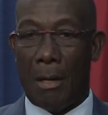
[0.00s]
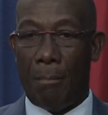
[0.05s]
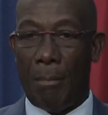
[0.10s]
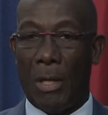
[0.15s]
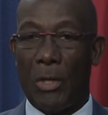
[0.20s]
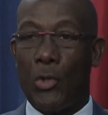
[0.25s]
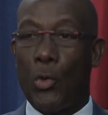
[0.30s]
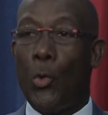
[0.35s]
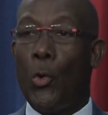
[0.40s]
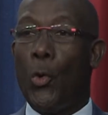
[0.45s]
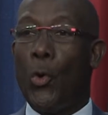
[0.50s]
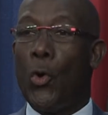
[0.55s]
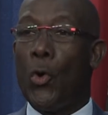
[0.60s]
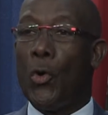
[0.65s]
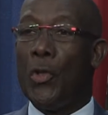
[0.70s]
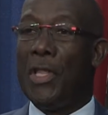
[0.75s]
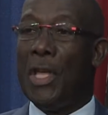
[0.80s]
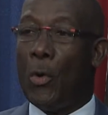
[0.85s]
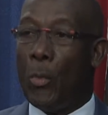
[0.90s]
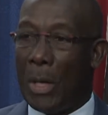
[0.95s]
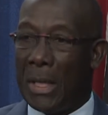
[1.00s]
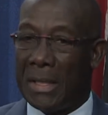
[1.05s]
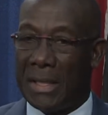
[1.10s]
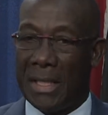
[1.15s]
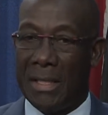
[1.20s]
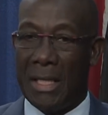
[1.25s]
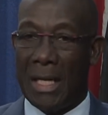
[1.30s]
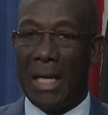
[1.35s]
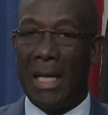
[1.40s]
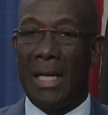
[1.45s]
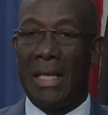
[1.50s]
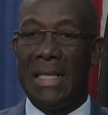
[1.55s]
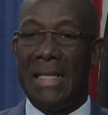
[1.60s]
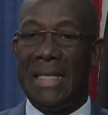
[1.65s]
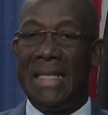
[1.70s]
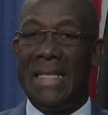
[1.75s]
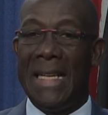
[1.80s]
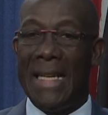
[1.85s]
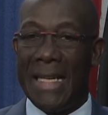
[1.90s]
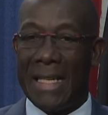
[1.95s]
but they wanted
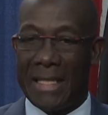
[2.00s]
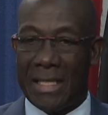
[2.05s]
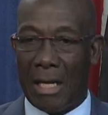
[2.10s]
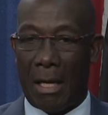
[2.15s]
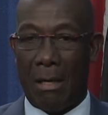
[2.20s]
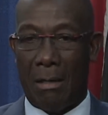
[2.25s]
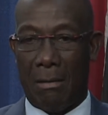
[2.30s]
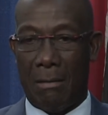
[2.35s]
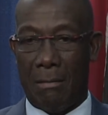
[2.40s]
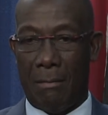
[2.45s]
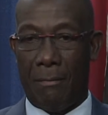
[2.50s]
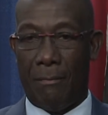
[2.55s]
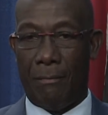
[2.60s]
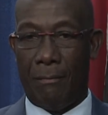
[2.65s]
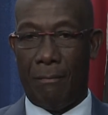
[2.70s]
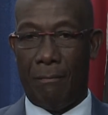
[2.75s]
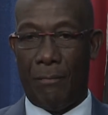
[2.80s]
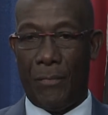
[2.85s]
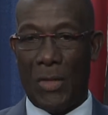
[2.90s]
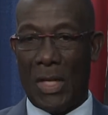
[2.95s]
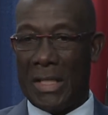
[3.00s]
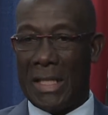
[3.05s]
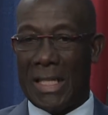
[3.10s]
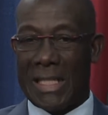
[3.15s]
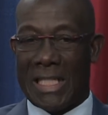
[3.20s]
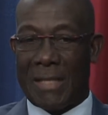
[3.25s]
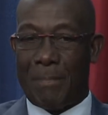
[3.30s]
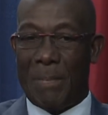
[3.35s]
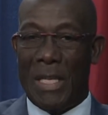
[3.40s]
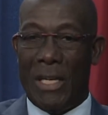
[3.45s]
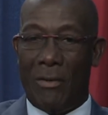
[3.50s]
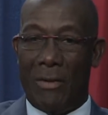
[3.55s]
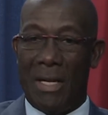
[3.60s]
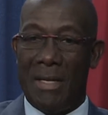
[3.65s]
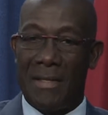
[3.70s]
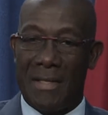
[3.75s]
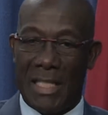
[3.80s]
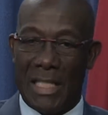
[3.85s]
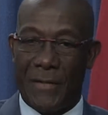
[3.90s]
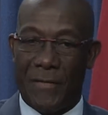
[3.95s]
data, not
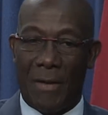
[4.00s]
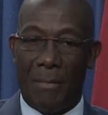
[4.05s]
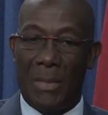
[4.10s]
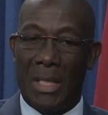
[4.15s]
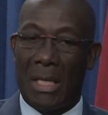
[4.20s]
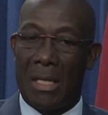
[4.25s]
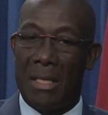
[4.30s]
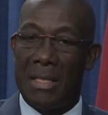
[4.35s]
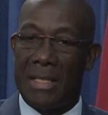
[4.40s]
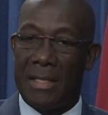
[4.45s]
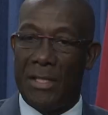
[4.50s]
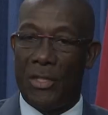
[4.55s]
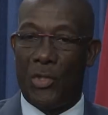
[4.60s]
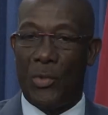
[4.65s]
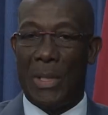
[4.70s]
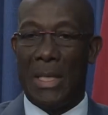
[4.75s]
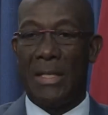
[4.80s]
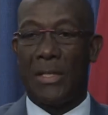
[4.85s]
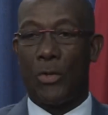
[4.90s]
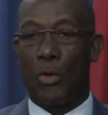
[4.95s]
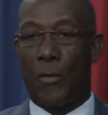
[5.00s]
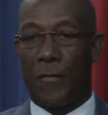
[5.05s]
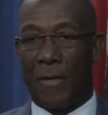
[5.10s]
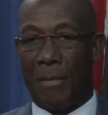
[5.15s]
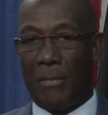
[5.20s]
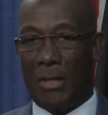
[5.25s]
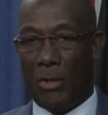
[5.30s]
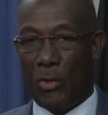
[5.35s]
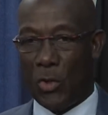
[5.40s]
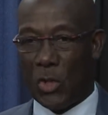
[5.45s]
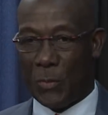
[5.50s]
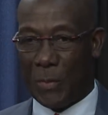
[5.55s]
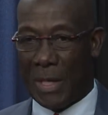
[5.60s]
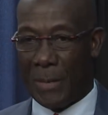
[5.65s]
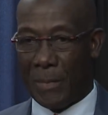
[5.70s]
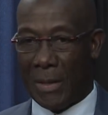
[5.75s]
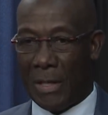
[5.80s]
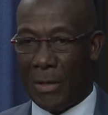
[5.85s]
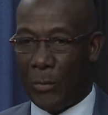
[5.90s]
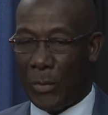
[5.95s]
experiences from their constituents or from the
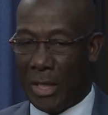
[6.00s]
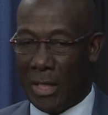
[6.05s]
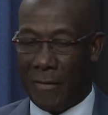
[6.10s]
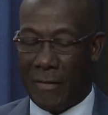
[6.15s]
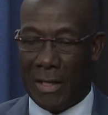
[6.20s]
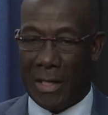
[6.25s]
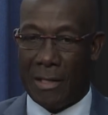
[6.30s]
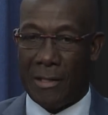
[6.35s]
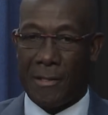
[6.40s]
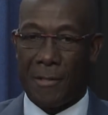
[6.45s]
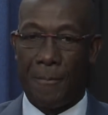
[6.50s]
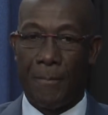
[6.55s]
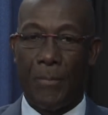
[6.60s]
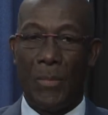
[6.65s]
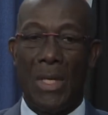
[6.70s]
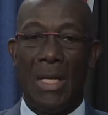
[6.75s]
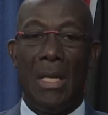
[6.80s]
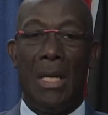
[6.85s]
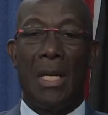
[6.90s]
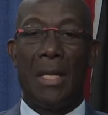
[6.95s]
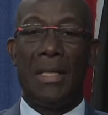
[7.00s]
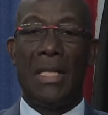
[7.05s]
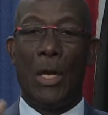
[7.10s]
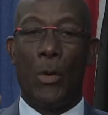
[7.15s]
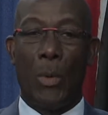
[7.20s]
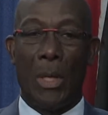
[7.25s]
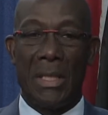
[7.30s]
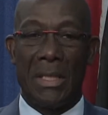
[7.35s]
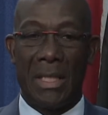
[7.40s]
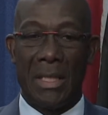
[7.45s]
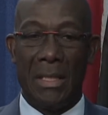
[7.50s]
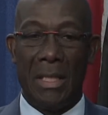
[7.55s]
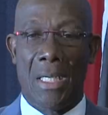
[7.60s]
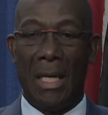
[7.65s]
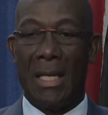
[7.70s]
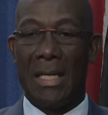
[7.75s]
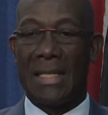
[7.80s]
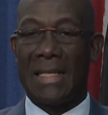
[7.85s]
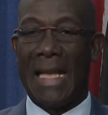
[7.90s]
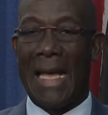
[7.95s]
newspaper and whatever else. They wanted
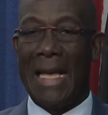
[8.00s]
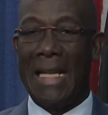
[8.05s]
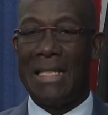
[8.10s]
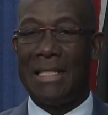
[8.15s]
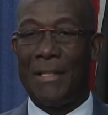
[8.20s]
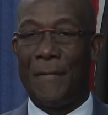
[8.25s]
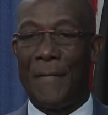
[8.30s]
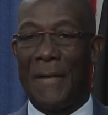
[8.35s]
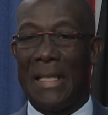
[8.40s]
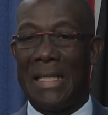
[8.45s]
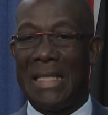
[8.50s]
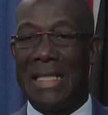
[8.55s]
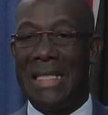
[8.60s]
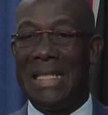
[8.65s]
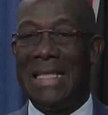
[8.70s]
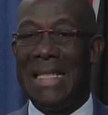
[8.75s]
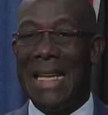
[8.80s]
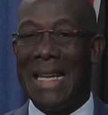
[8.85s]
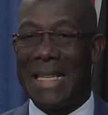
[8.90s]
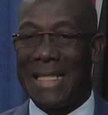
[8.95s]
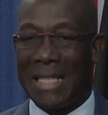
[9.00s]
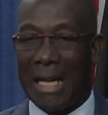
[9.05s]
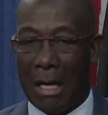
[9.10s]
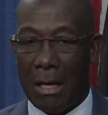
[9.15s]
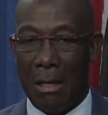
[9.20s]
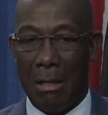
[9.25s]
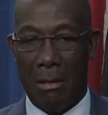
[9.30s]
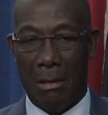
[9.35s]
scientific data